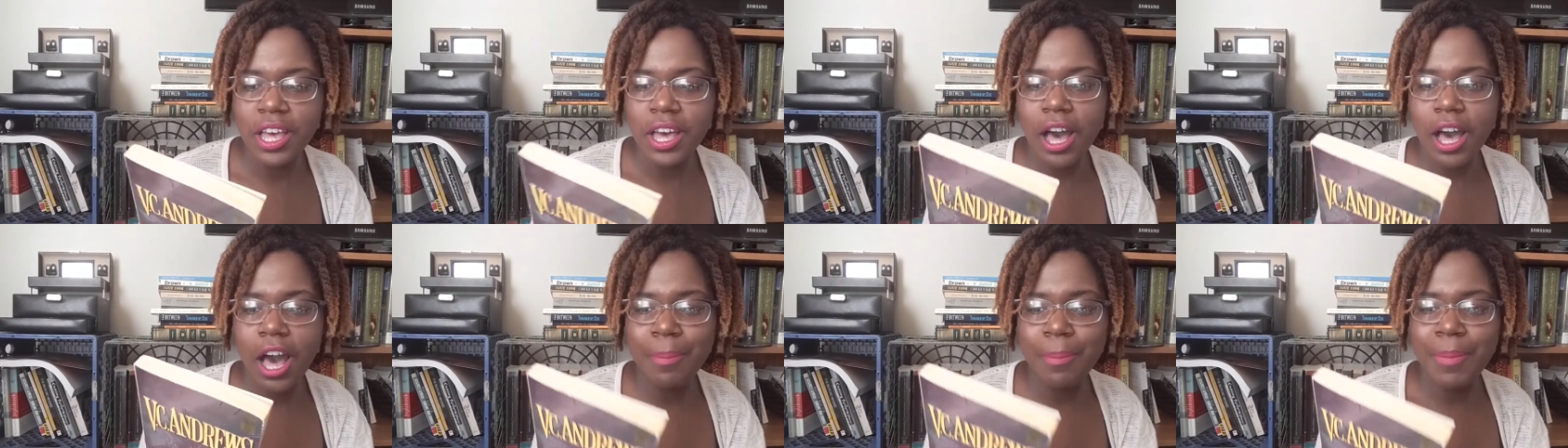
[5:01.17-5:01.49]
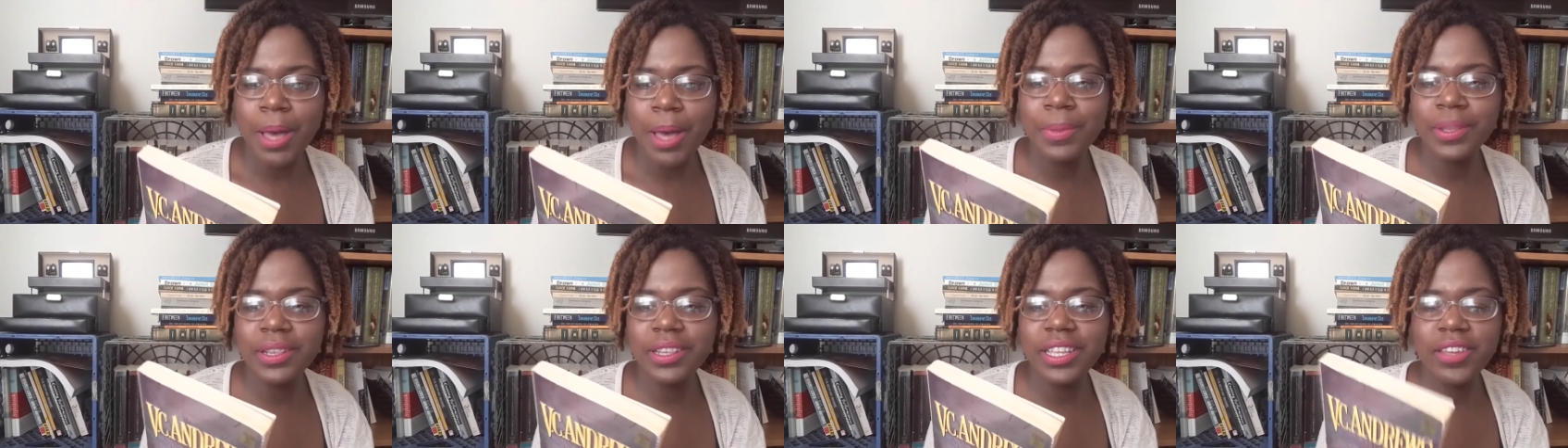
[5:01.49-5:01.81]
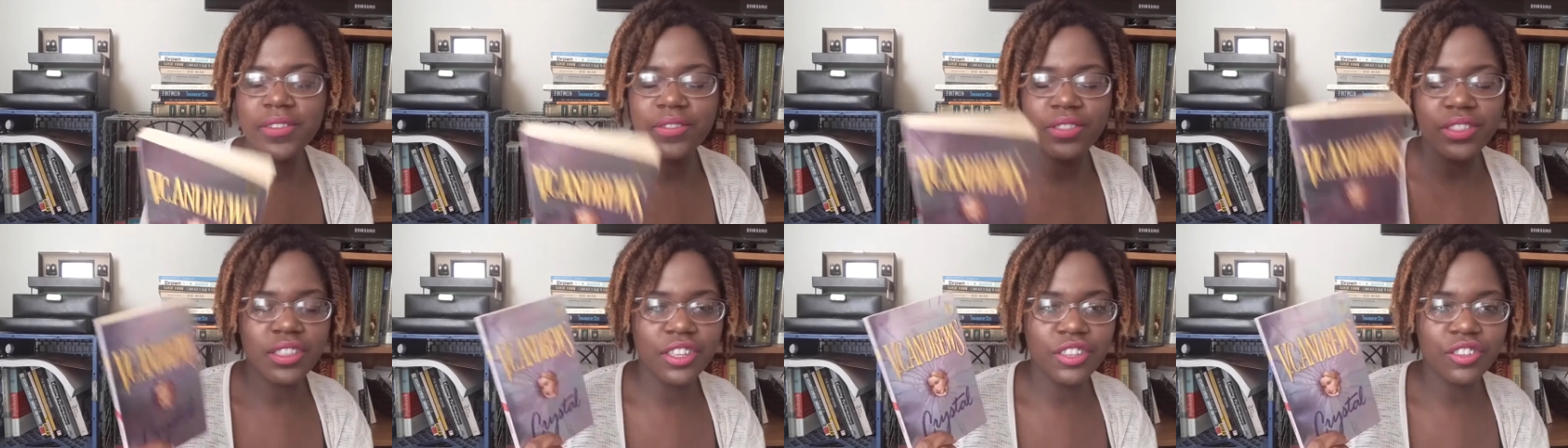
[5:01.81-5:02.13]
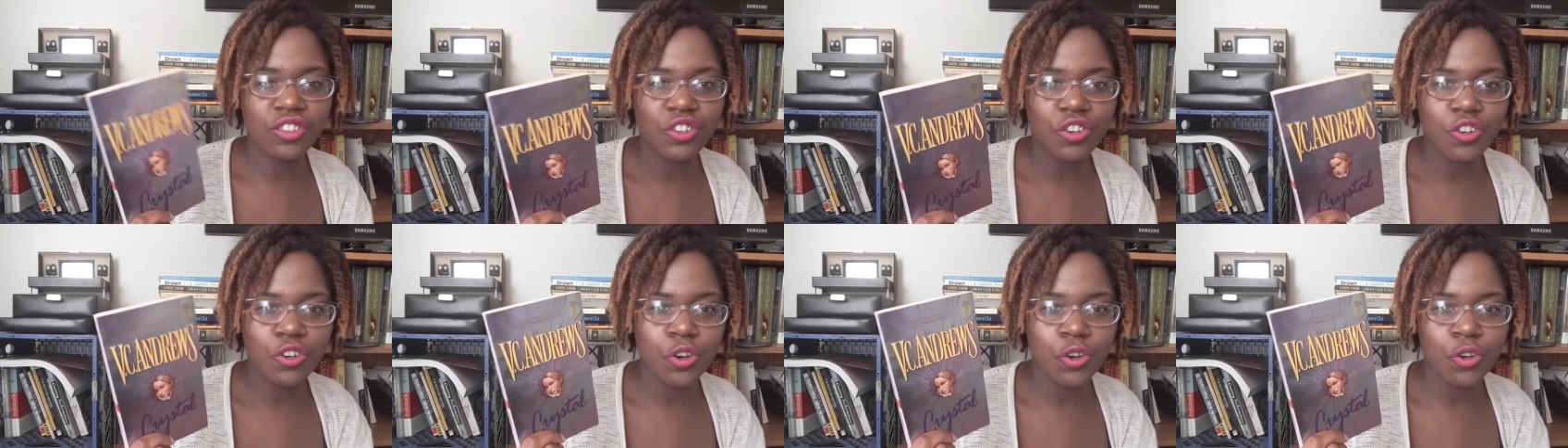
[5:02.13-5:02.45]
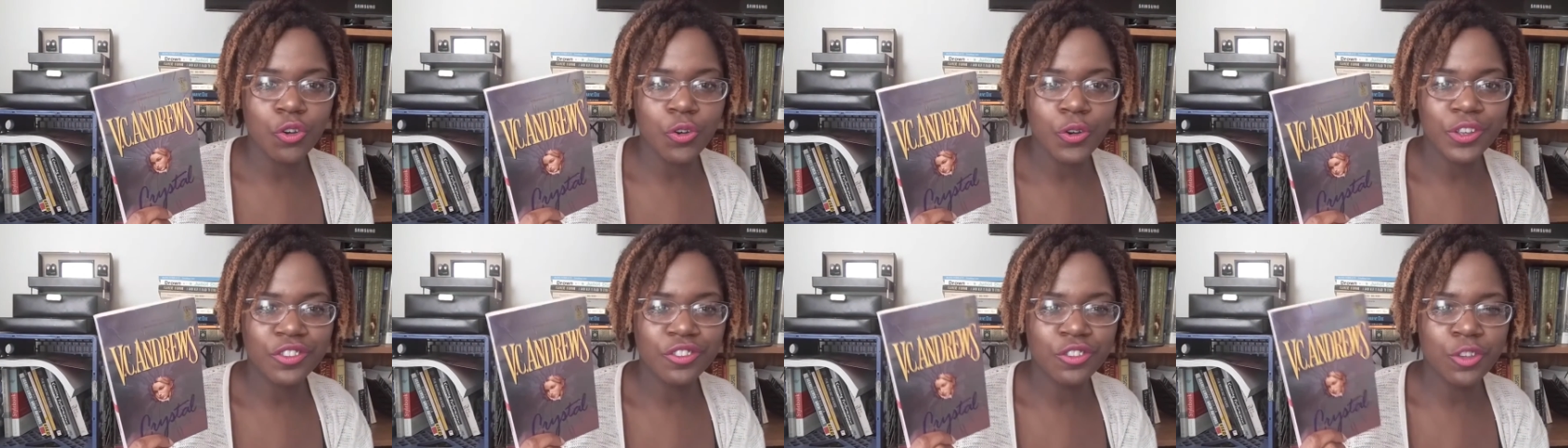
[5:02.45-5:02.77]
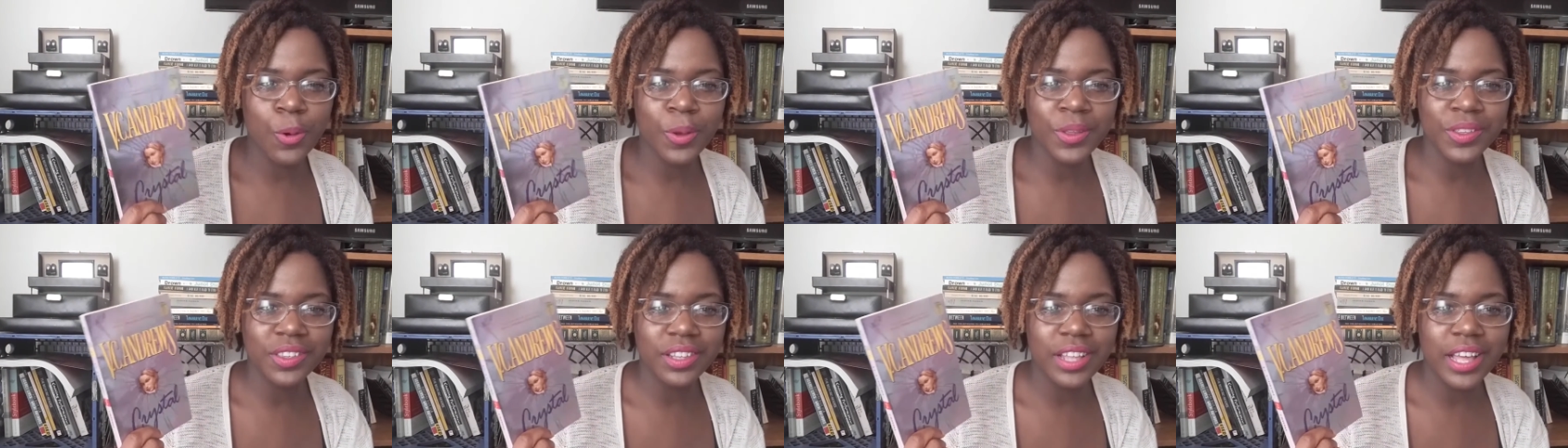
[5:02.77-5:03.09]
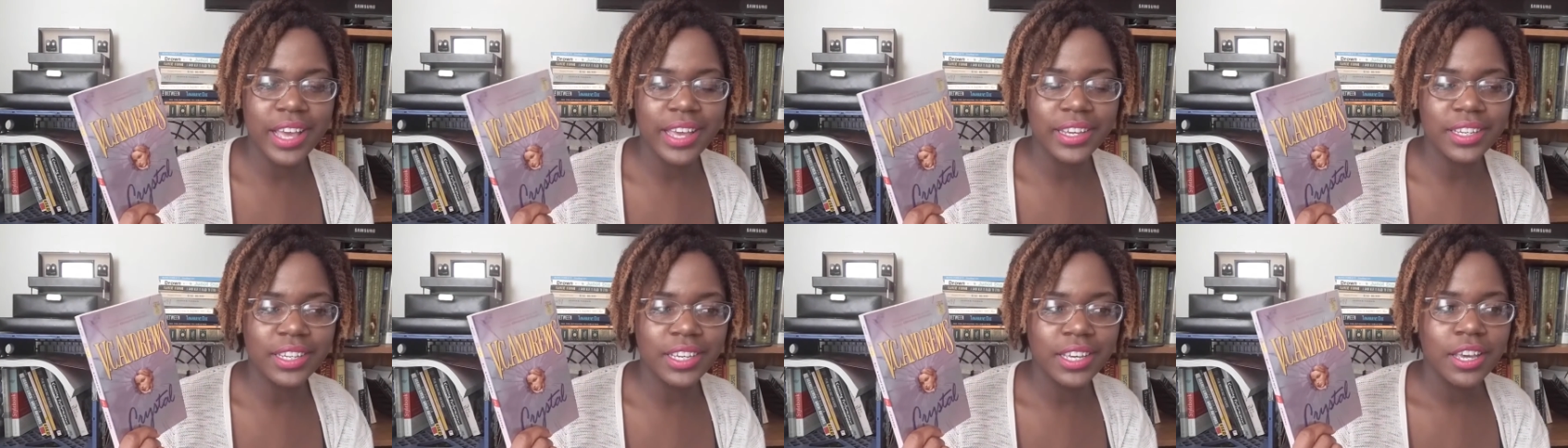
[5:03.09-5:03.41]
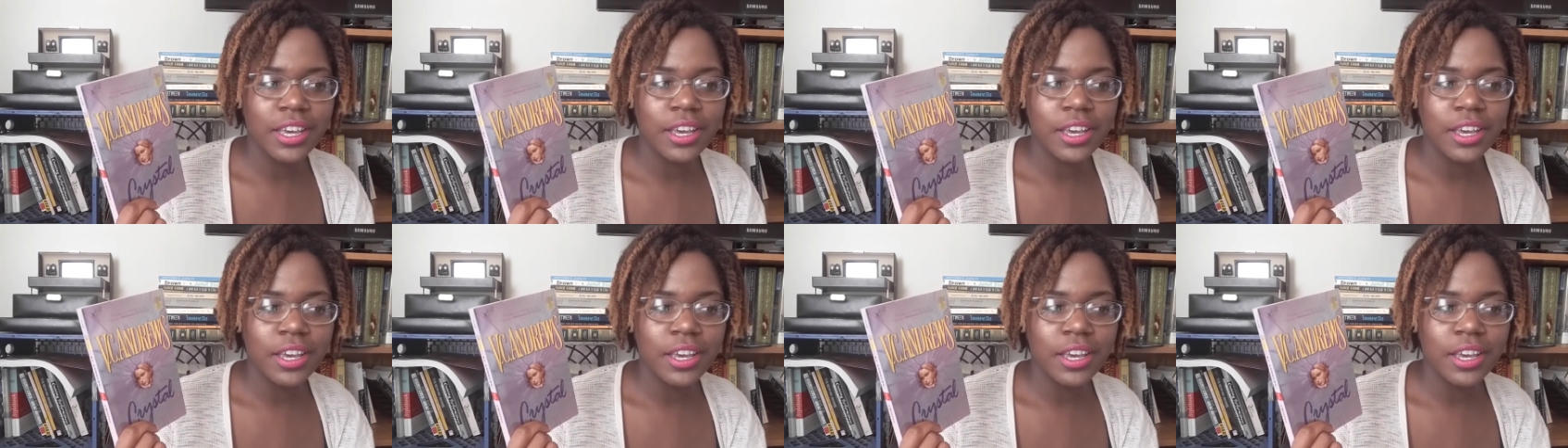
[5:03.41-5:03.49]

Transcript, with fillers: Um, I believe this girl Crystal is like